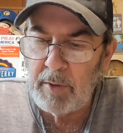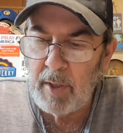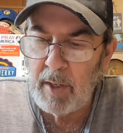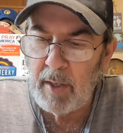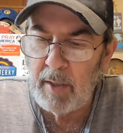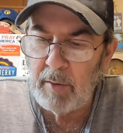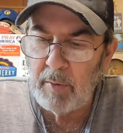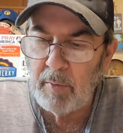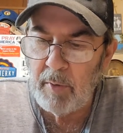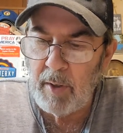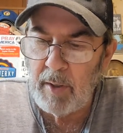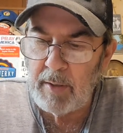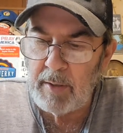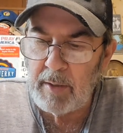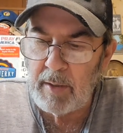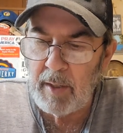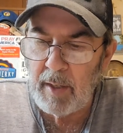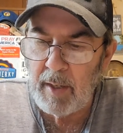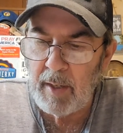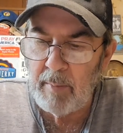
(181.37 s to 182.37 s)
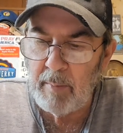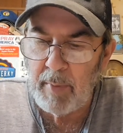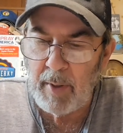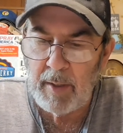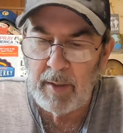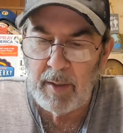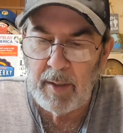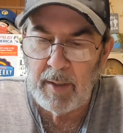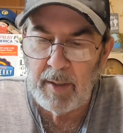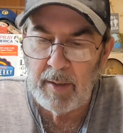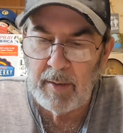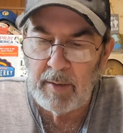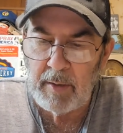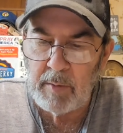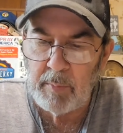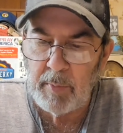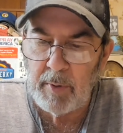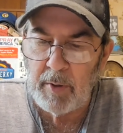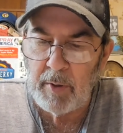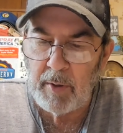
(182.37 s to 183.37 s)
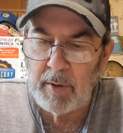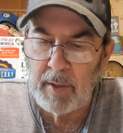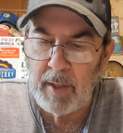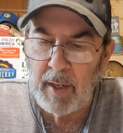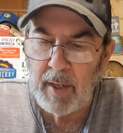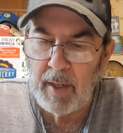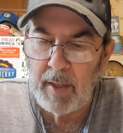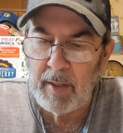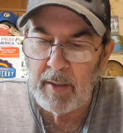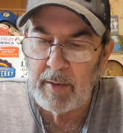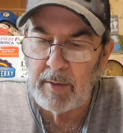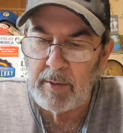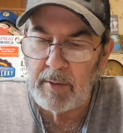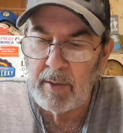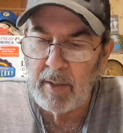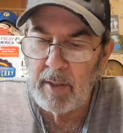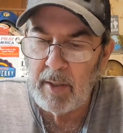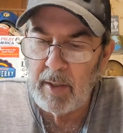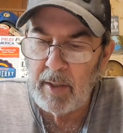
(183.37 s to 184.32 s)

shine Christ's light by letting the Spirit guide us